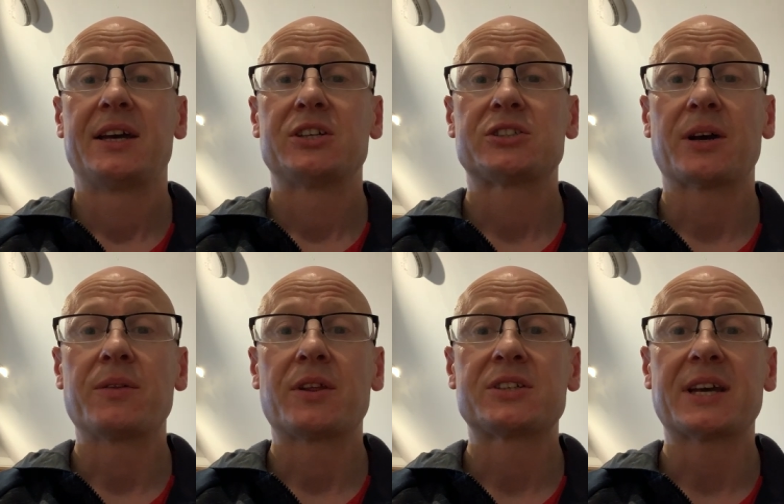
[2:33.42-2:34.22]
So
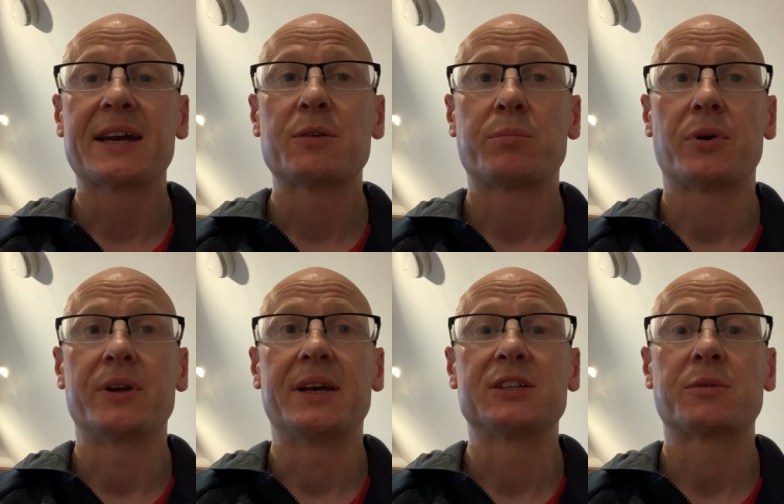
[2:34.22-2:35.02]
the second
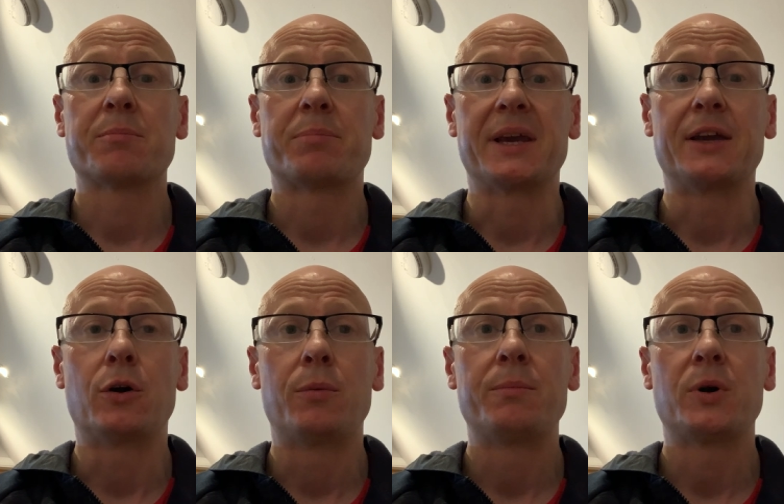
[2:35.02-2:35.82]
point is be
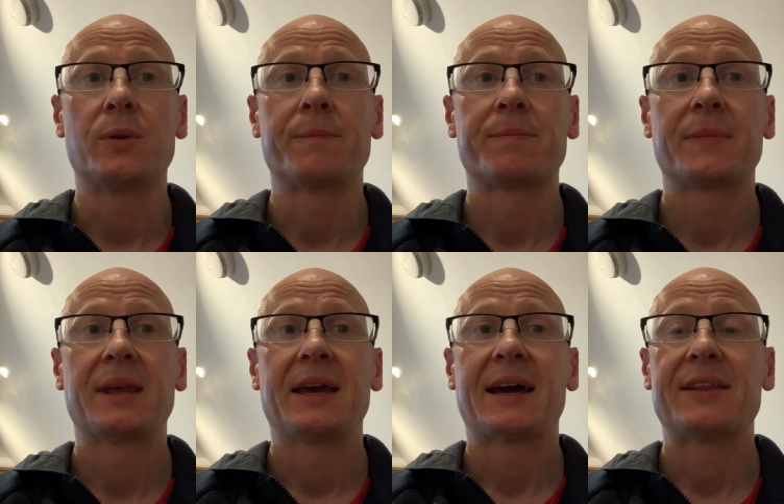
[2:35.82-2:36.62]
humble,
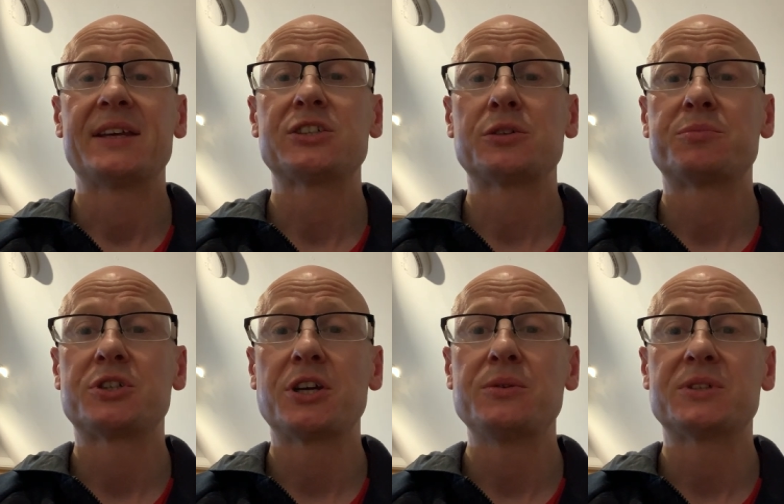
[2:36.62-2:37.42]
and this
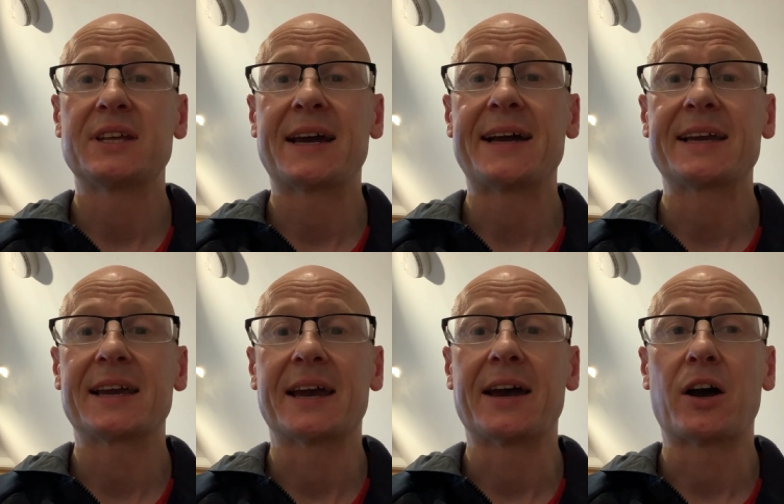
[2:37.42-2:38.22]
subdues the
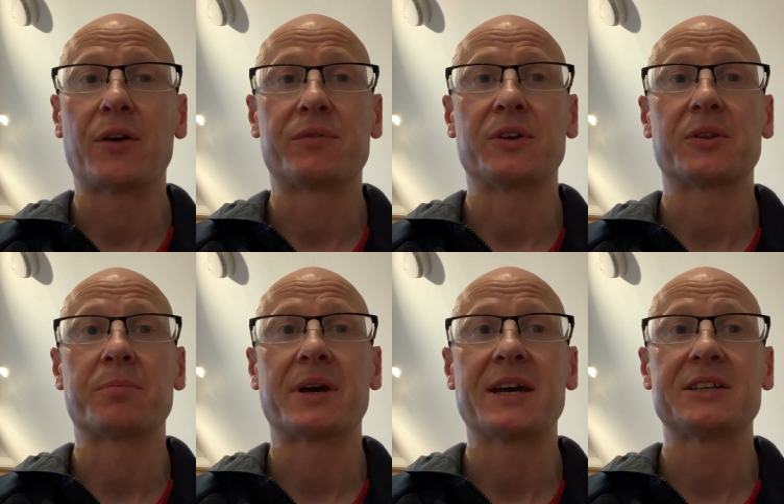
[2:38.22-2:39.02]
anger of the other
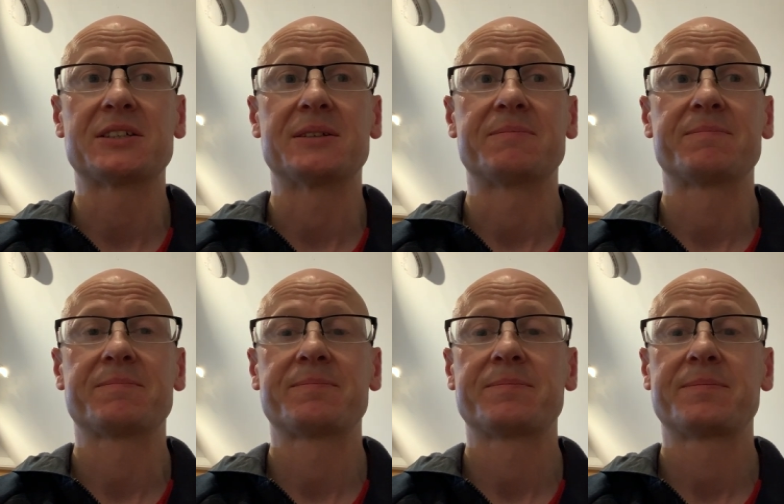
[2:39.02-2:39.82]
person.
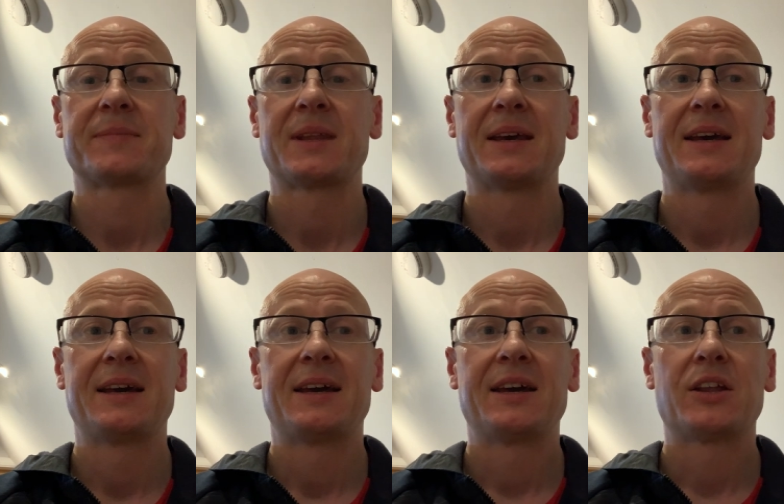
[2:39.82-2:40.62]

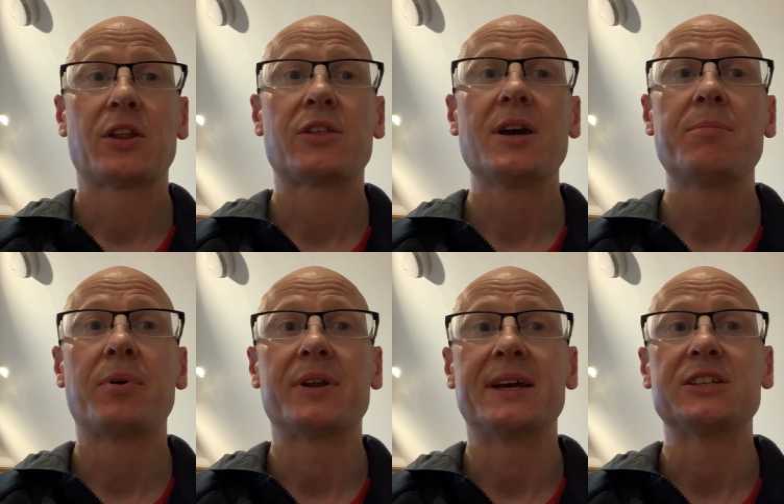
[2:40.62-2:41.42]
The third
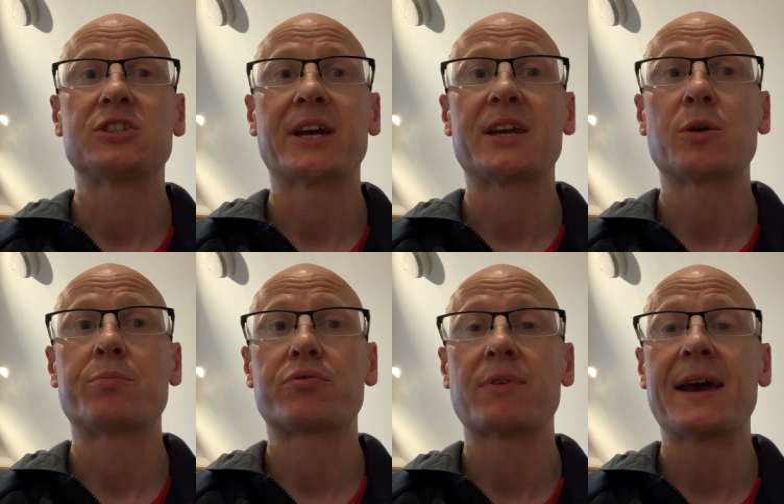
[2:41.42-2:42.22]
point is Jacob
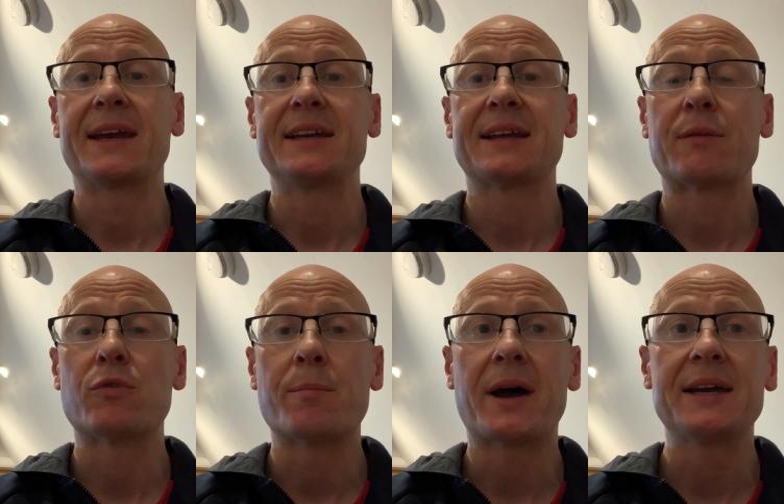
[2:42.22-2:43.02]
prayed and
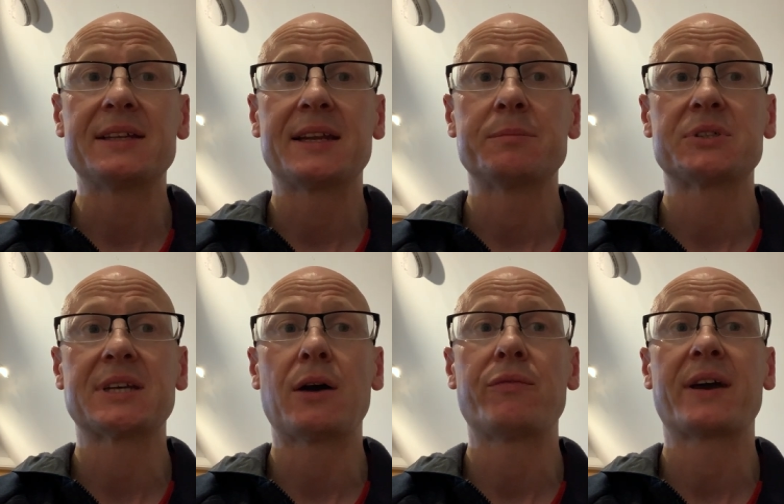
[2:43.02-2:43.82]
reminded
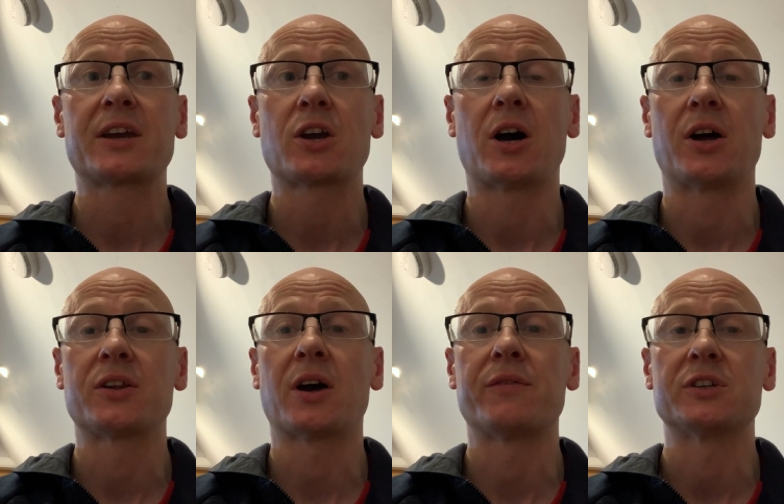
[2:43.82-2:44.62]
himself and God
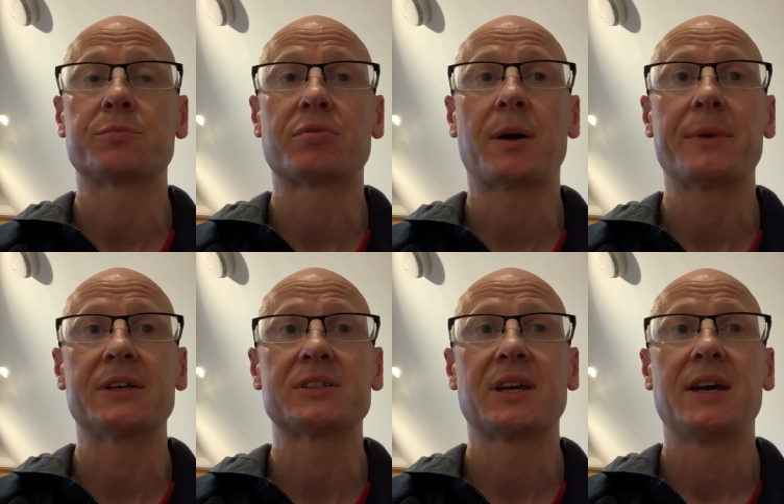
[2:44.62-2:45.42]
of his promise,